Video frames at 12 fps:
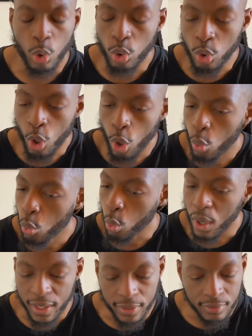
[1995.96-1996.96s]
No
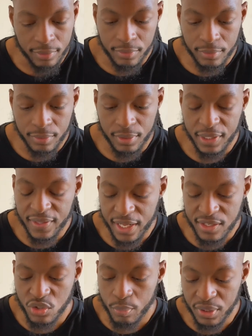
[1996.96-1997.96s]
one that
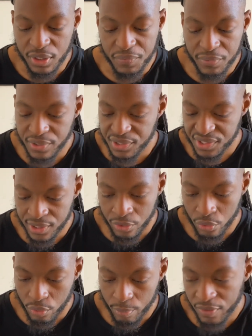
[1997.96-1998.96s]
is a believer is
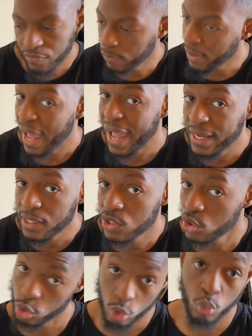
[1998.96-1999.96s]
single. But for my
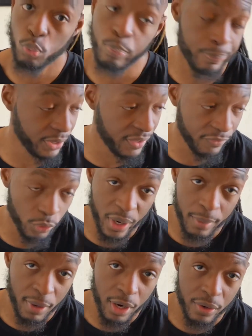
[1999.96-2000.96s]
ain'ts, if you
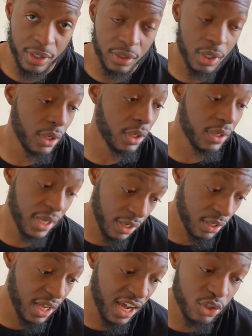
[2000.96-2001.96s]
ain't married in
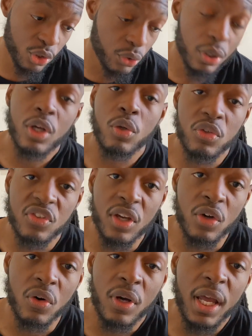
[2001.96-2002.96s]
the natural, you
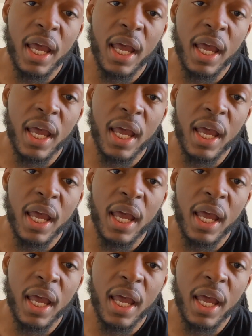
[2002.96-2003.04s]
single.